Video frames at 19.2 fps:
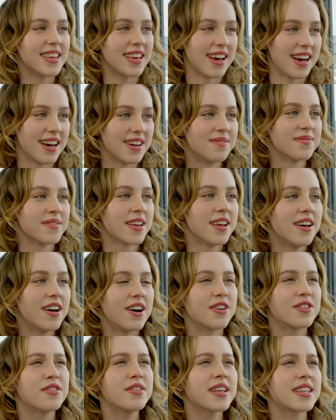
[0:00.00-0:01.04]
Yeah. Oh my God, that's
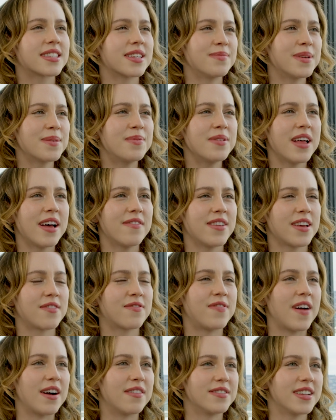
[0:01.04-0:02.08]
crazy. Although like some people have
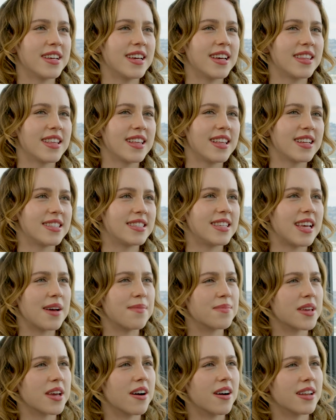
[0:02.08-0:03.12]
like found it and they like D
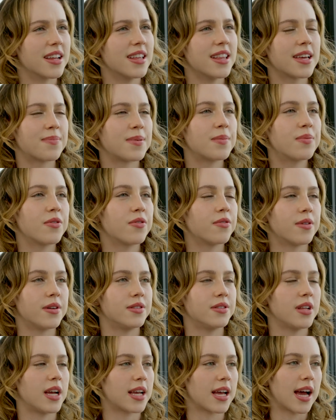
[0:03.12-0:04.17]
M me on it. Like people who
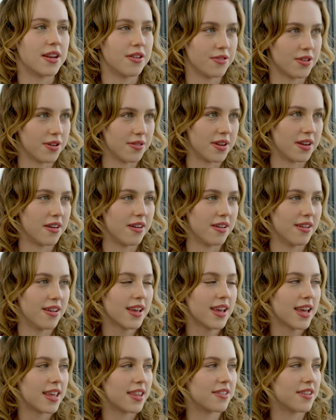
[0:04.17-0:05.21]
would like I don't know at
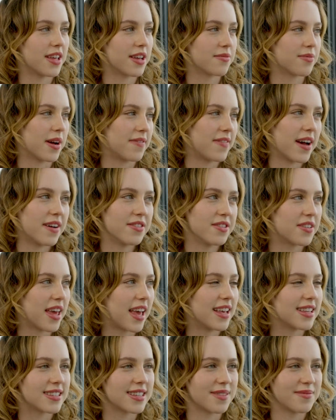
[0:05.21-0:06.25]
all. Yeah. And they're like, well, I found you,
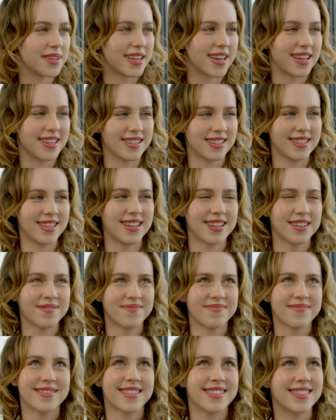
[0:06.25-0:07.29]
Kacey. I'm like, guys, oh, okay. it's,
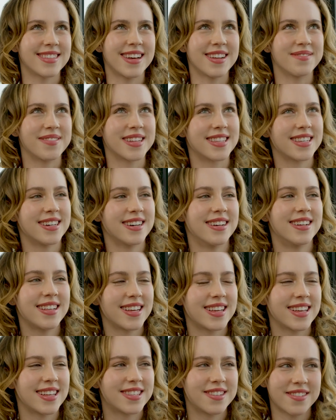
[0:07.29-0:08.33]
like, it's not a big deal.
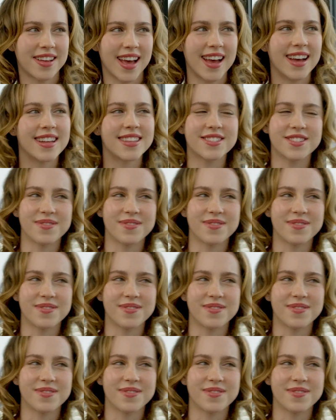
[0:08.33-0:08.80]
Like okay. it's okay.